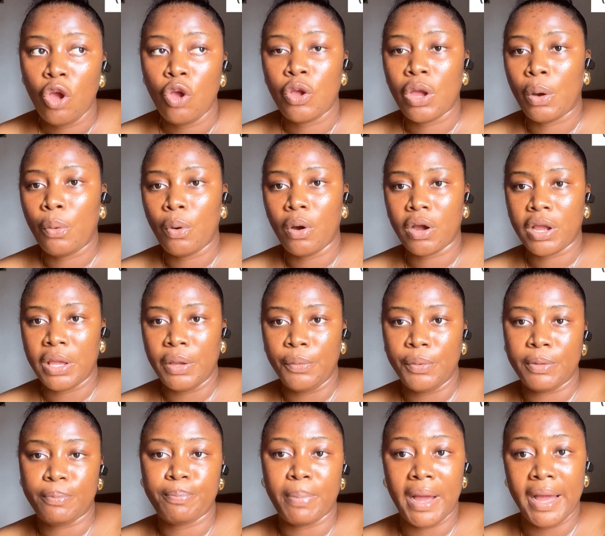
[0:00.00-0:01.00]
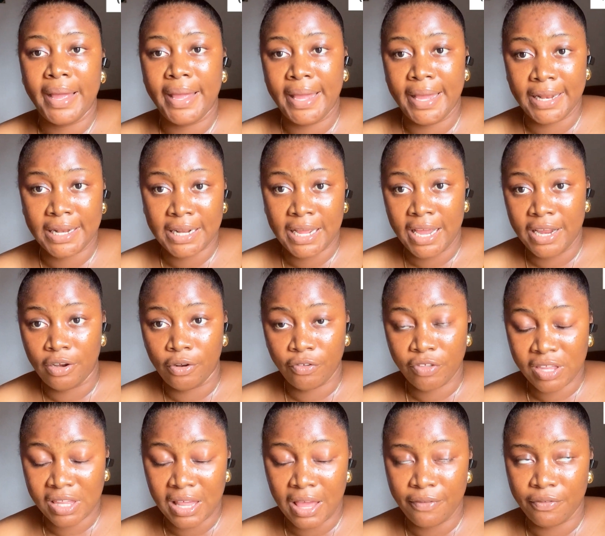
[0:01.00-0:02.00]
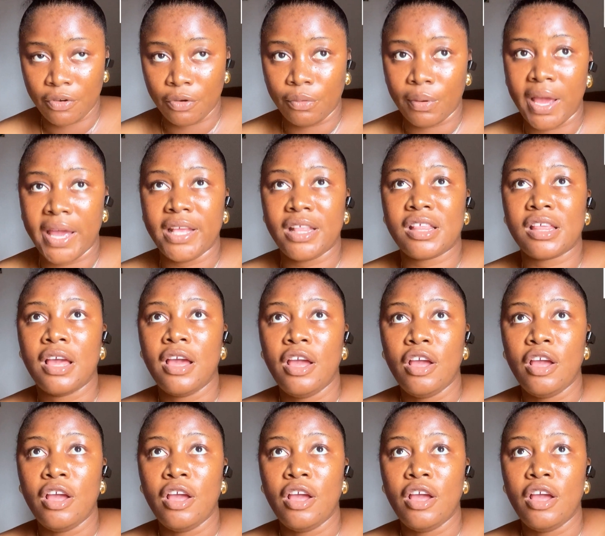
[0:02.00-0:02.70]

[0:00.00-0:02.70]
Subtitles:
You're working with per head kind of 7, right?